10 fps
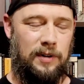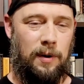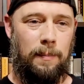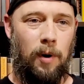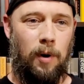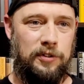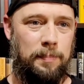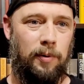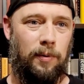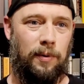you know,
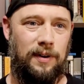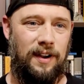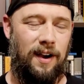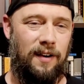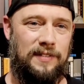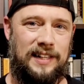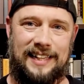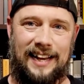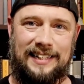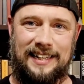multiple of
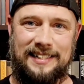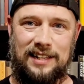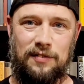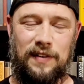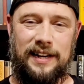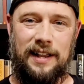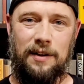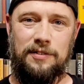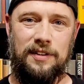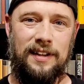these ideas as
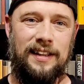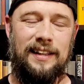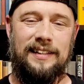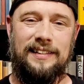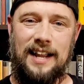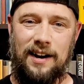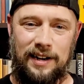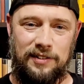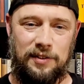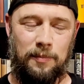videos. There
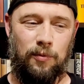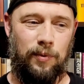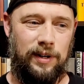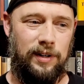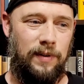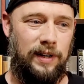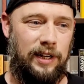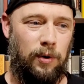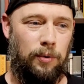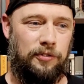is some really,
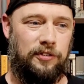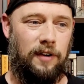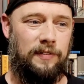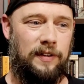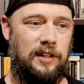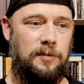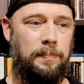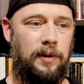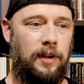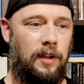really cool stuff in this
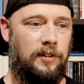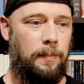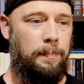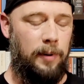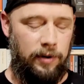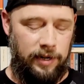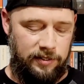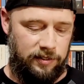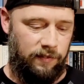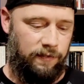book, The
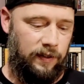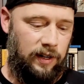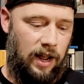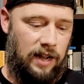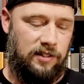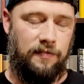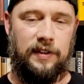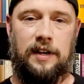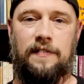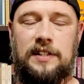Buddhist
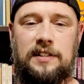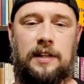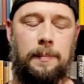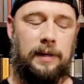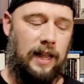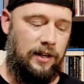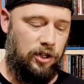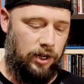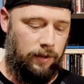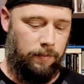Philosophy of
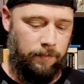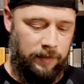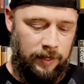Assimilation.